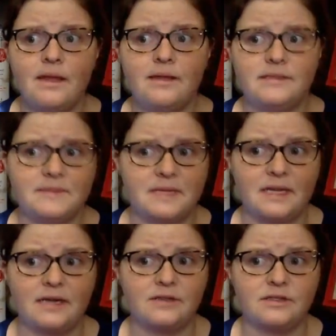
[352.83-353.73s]
Some of the
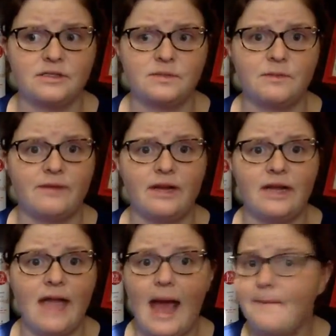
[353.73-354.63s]
characters were very
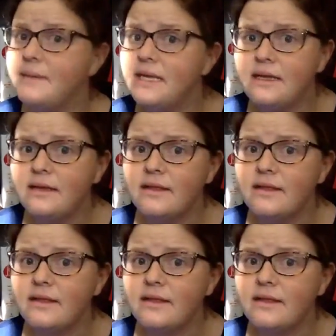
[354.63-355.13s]
happy